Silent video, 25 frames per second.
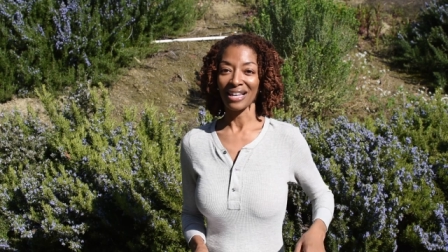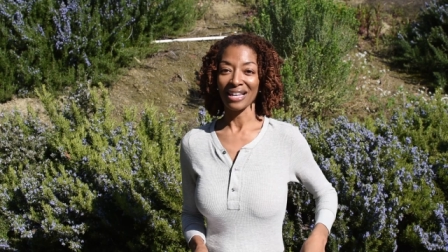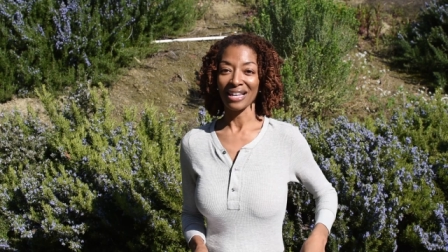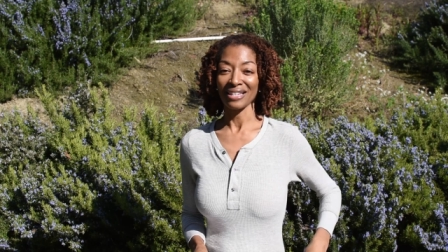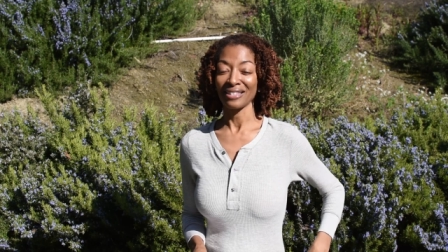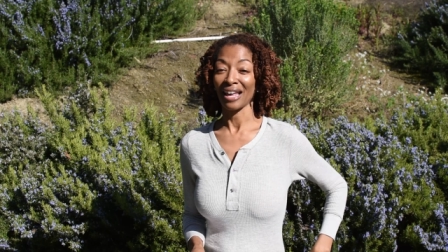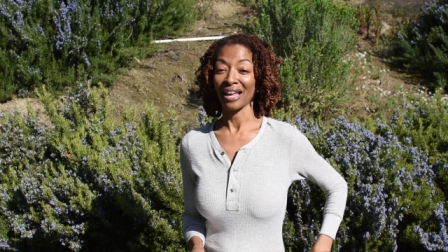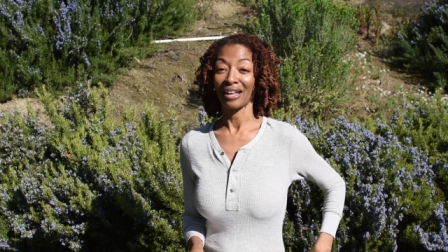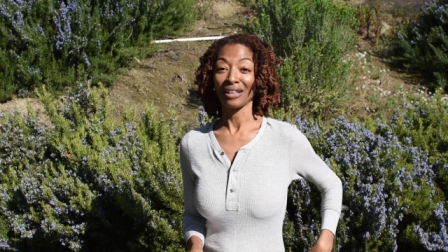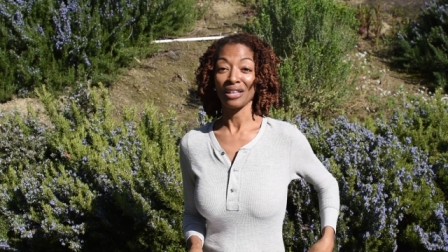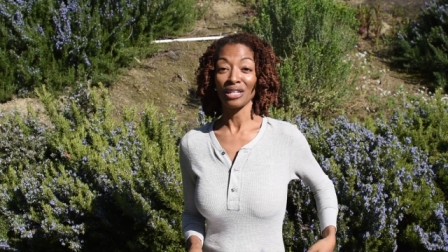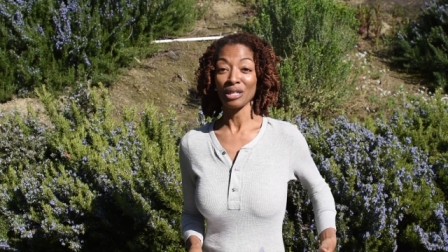I
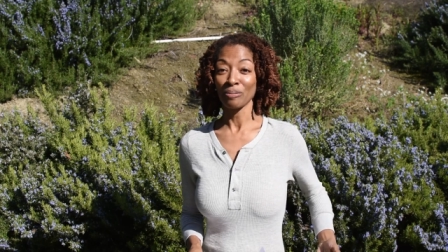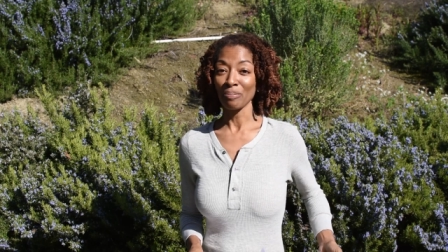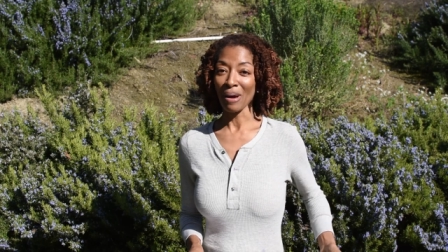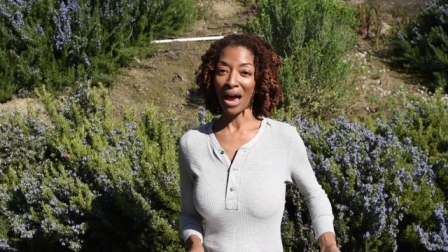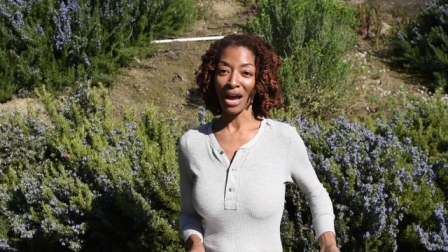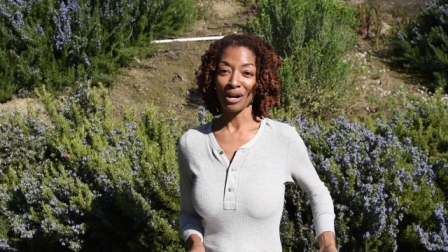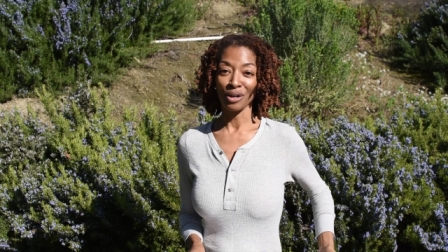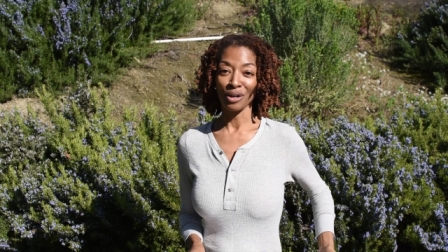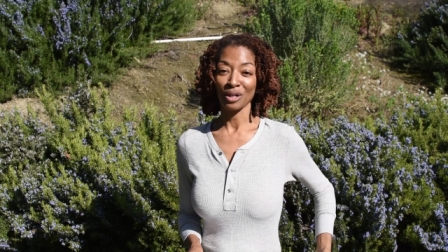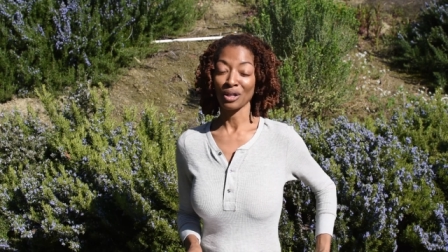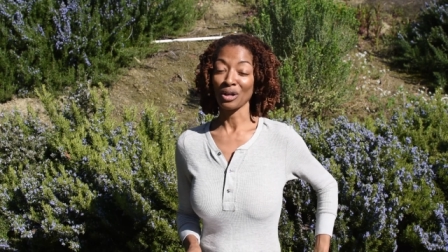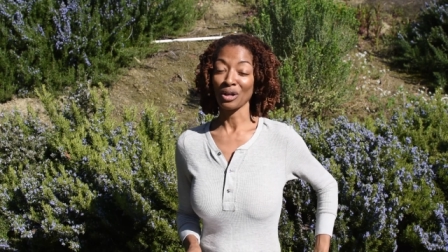said this
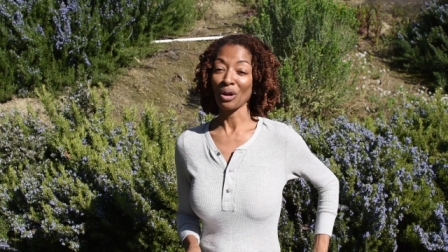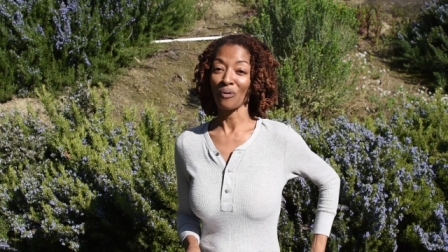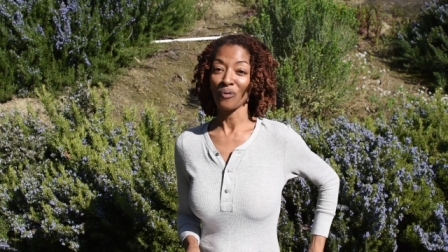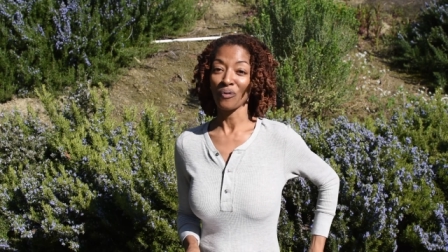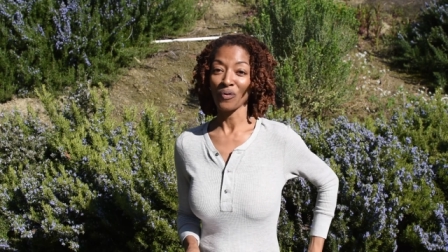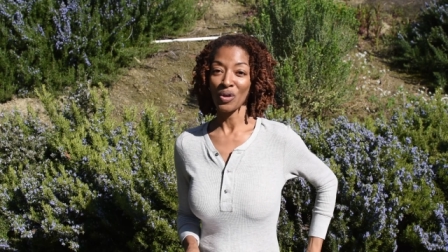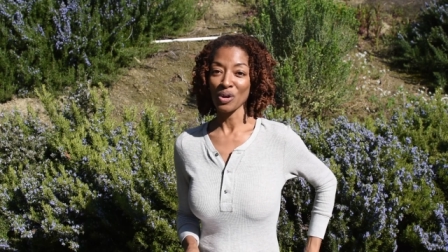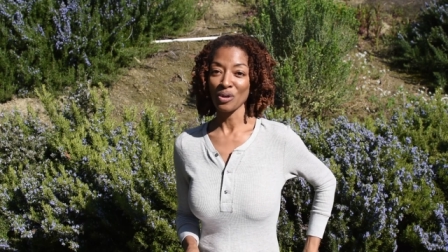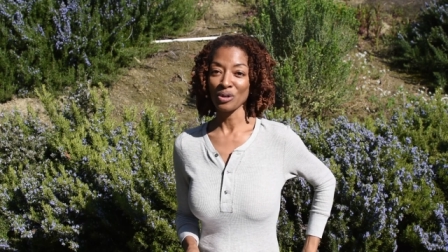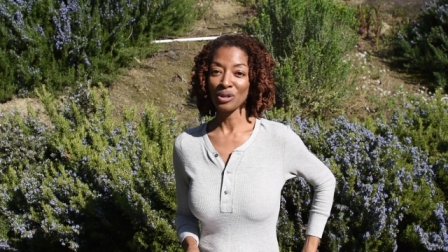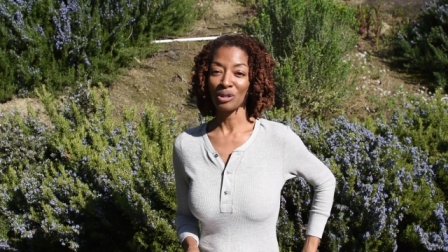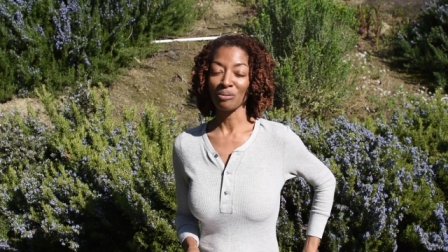pattern
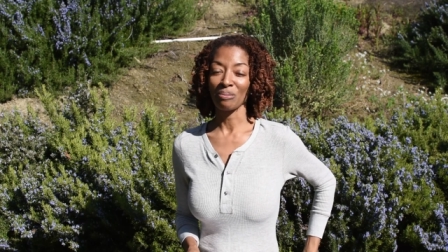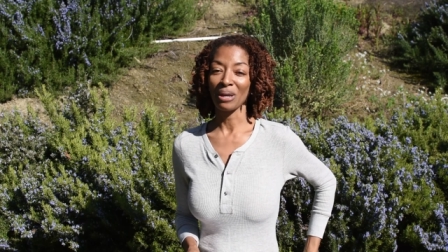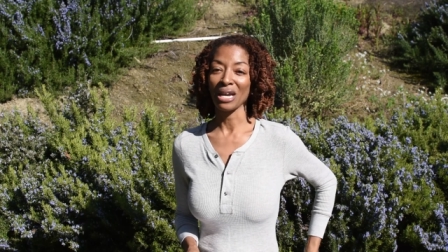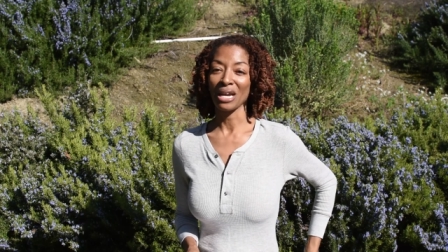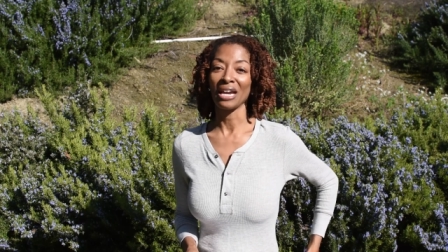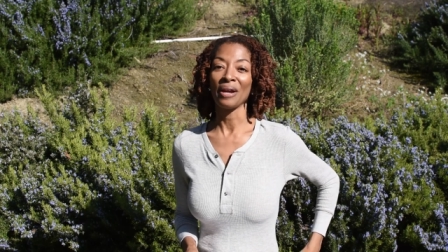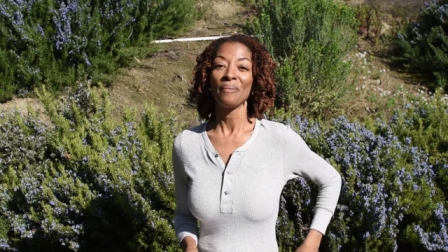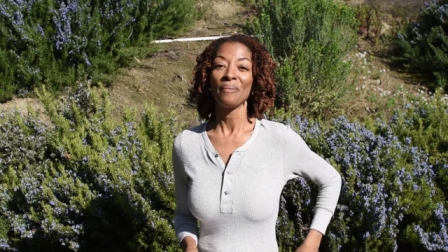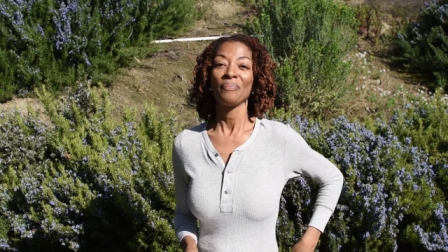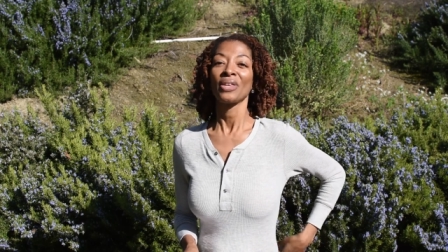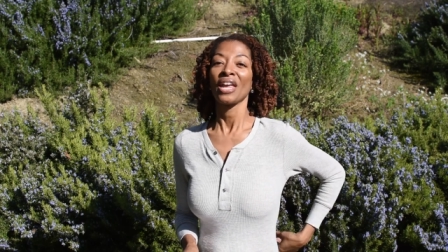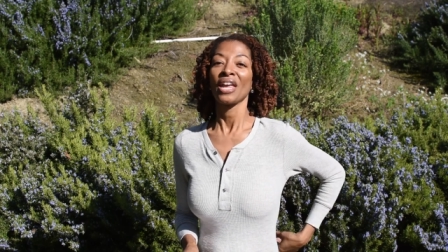confused
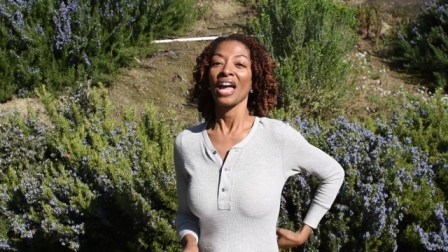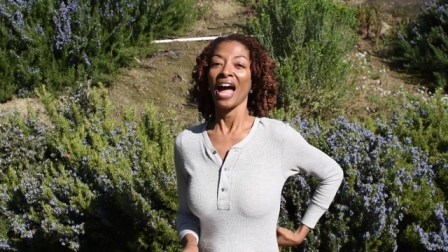me.